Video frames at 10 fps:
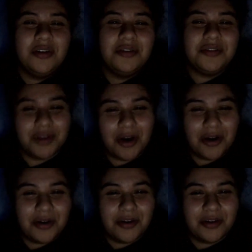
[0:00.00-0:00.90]

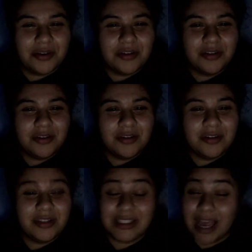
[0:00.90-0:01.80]
So
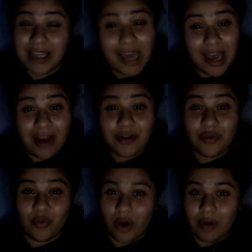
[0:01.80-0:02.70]
take that how you
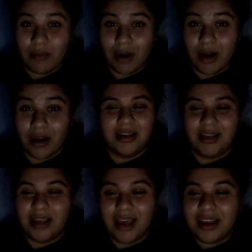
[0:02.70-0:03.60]
want, bro.
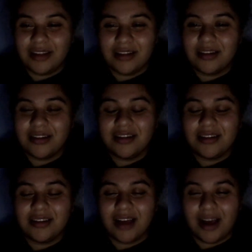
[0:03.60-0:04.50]
Again,
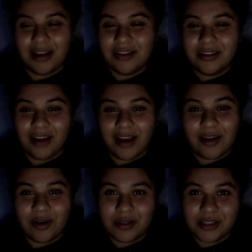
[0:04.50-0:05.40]
I didn't like
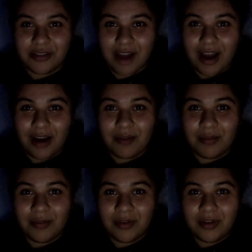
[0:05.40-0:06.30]
Aussie rap,
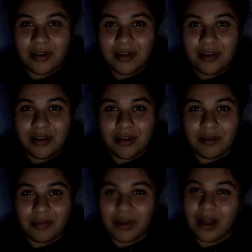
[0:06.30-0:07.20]
but I